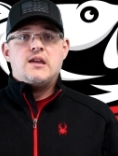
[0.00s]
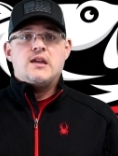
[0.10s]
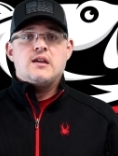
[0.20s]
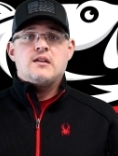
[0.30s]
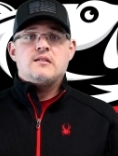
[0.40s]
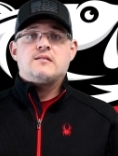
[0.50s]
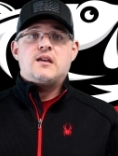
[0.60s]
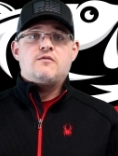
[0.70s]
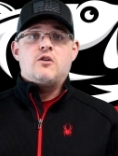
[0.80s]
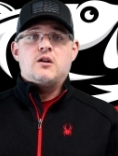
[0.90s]
is
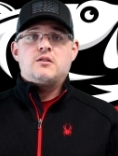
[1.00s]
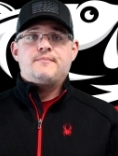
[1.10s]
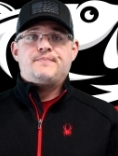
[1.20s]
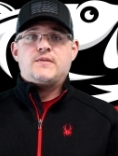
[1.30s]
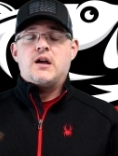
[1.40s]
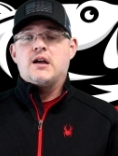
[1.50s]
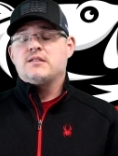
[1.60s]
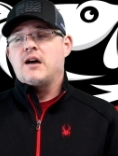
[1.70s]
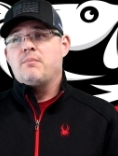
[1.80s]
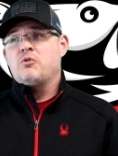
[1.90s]
a frog,
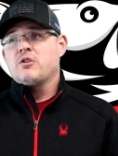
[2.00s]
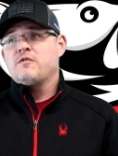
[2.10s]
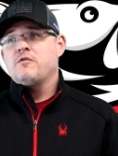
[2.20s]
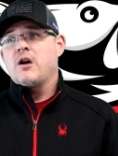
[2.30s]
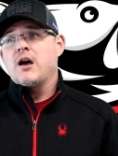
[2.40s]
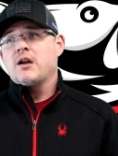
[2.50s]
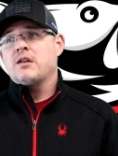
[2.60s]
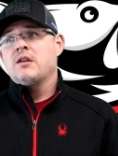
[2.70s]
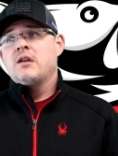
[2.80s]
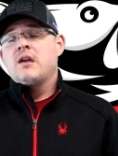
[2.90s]
topwater
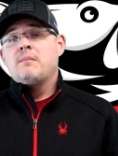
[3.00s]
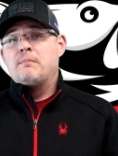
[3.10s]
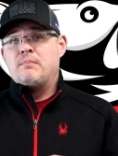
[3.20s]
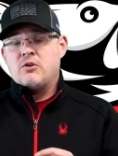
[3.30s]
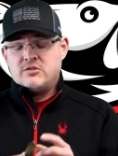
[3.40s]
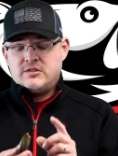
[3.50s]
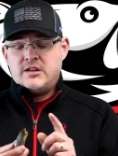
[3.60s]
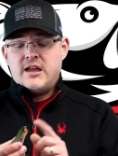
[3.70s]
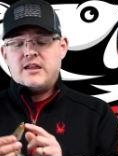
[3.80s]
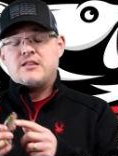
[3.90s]
frog.
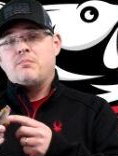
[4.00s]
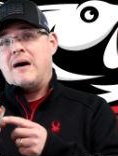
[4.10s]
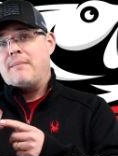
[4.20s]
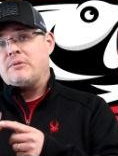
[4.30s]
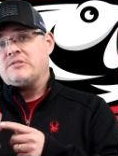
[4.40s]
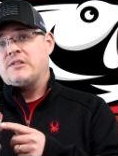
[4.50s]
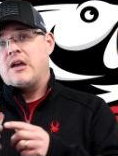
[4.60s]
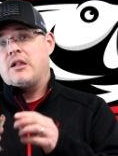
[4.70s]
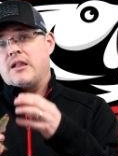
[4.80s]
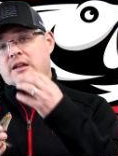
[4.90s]
Personally, I like the popper
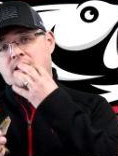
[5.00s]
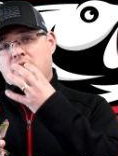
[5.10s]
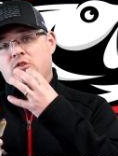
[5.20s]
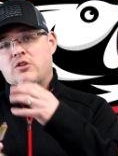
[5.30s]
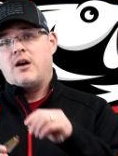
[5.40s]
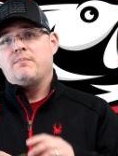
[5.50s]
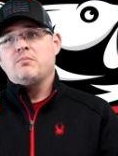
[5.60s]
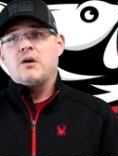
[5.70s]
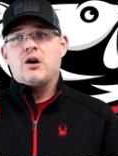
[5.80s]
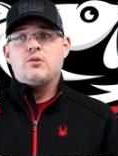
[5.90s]
style. I like that little cupped
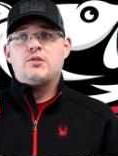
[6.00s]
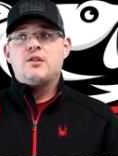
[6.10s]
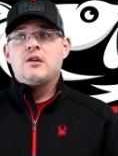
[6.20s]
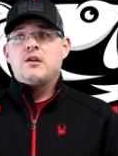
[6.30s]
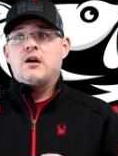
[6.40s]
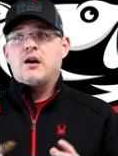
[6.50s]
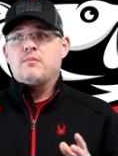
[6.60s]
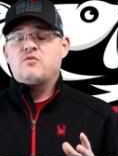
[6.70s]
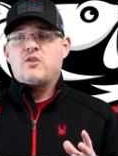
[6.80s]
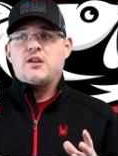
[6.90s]
mouth,
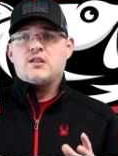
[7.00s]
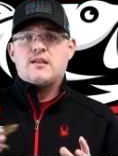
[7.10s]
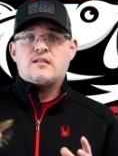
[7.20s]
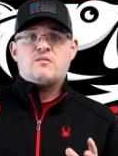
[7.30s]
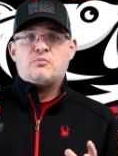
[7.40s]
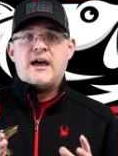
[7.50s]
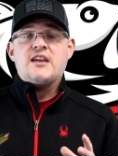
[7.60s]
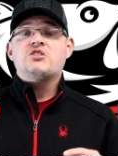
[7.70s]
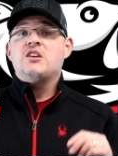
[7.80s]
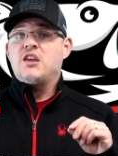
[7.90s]
so I can get that
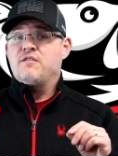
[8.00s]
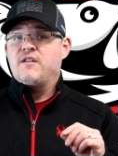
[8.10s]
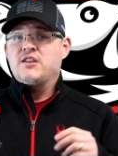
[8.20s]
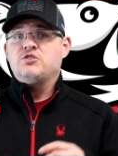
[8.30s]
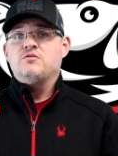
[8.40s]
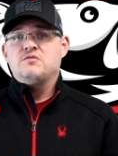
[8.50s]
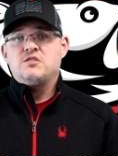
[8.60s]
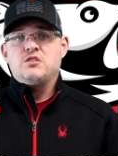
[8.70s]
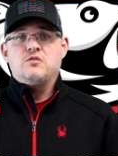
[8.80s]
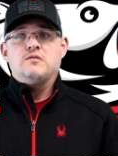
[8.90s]
splash if I choose
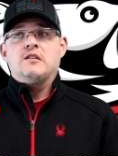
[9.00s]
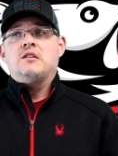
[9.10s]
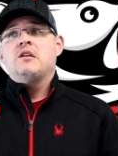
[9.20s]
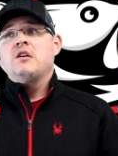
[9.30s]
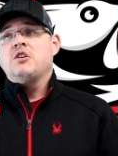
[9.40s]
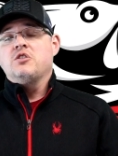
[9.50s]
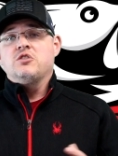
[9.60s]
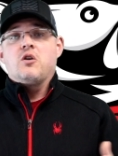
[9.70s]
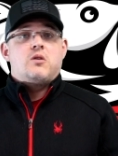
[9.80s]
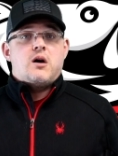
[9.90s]
to use it. You
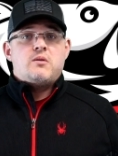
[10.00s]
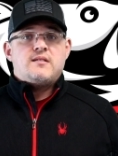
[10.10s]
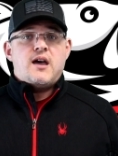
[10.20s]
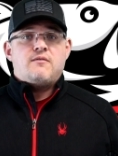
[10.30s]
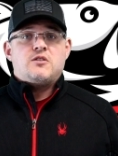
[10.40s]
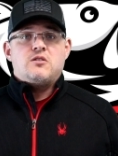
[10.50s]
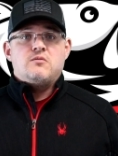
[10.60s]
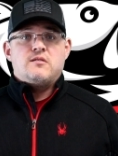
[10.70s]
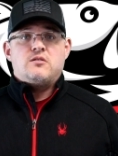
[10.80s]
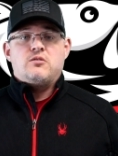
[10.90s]
don't always have to
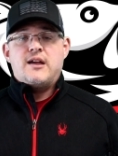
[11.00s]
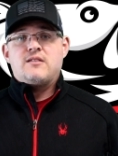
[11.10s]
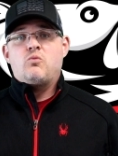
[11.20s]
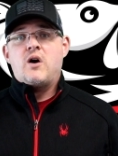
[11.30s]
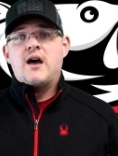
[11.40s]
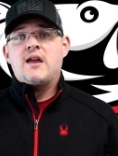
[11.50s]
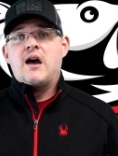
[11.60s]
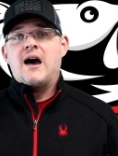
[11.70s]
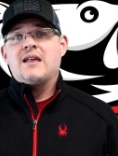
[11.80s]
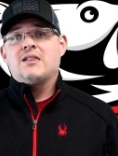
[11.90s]
use it though. That's why
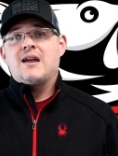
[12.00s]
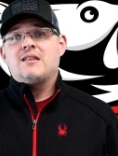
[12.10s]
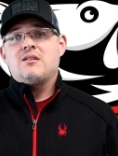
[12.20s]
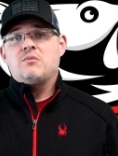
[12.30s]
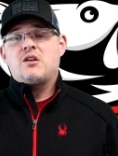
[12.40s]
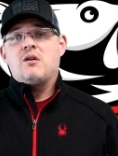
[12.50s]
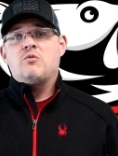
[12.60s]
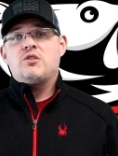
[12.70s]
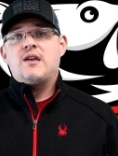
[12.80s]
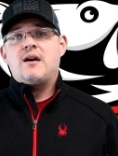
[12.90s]
I like them to
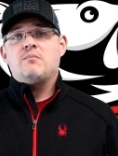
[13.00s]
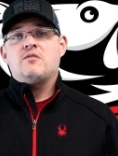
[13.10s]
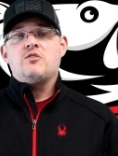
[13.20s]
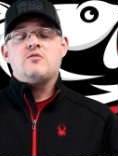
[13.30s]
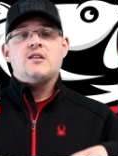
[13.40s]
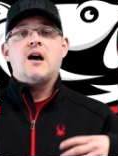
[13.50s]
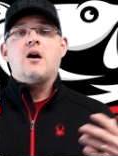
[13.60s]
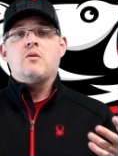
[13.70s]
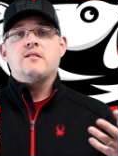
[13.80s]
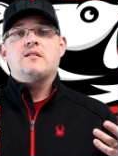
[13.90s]
come with that, so you can
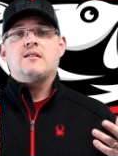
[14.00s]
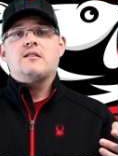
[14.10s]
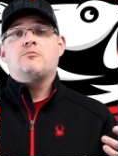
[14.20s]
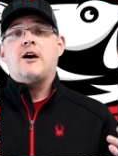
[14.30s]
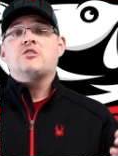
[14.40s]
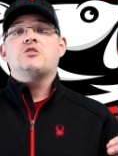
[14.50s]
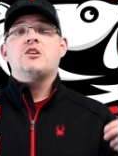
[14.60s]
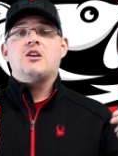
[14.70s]
always get that splash